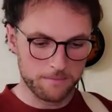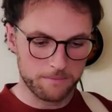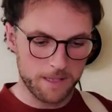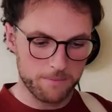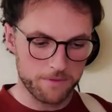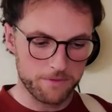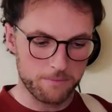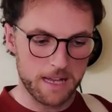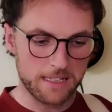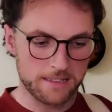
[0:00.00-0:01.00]
people from
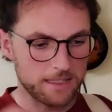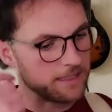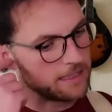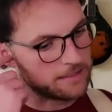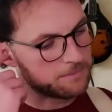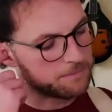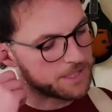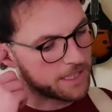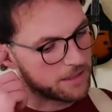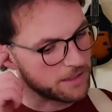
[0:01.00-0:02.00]
Palestine and
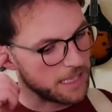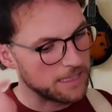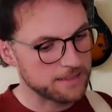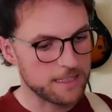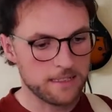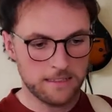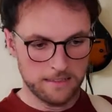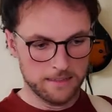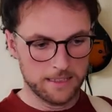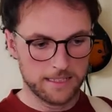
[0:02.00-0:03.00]
particular Gaza
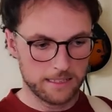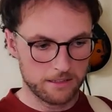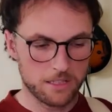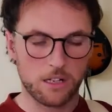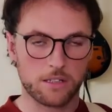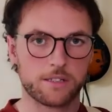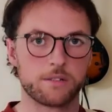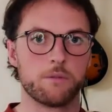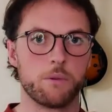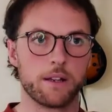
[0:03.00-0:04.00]
in our thoughts
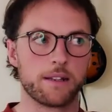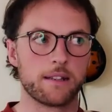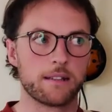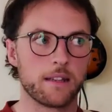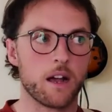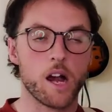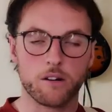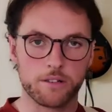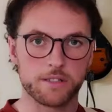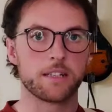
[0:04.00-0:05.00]
with the
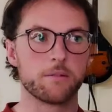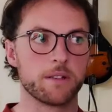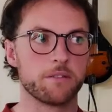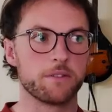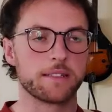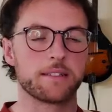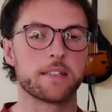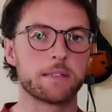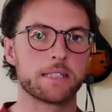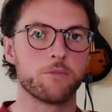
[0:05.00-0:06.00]
horrors that are being inflicted on
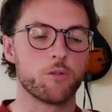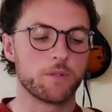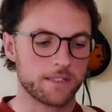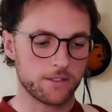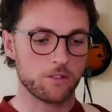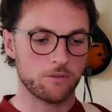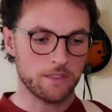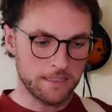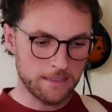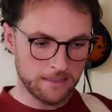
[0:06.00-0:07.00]
them at the moment. So
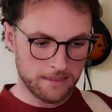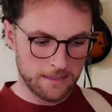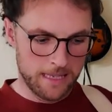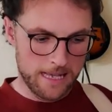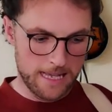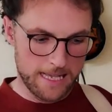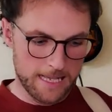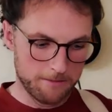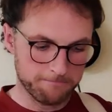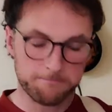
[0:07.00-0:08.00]

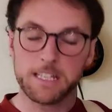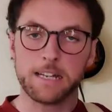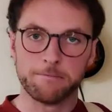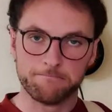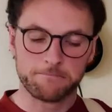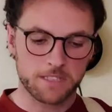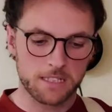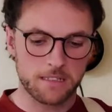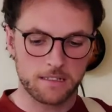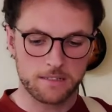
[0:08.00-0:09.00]
yeah,
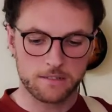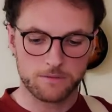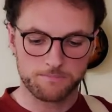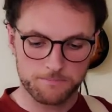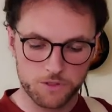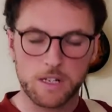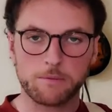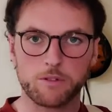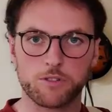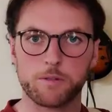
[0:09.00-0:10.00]
Ta Sulam
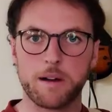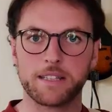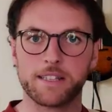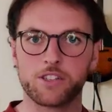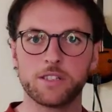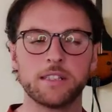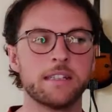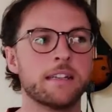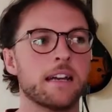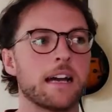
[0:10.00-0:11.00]
Gulch Gugamani Shin,
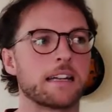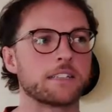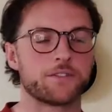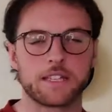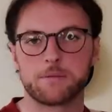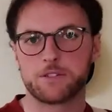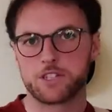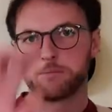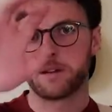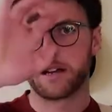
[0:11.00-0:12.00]
agus
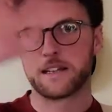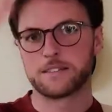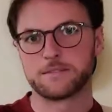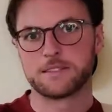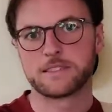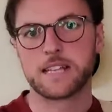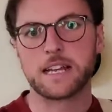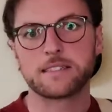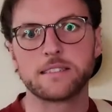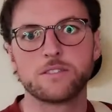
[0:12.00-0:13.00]
Fekimaship on
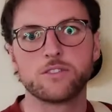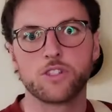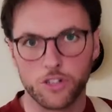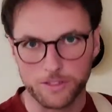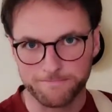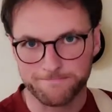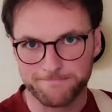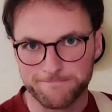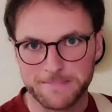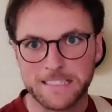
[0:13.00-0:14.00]
Tachten Shogun.
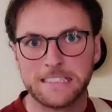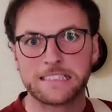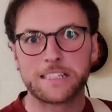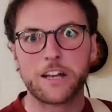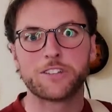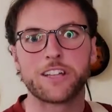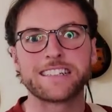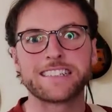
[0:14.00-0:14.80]
Slán agus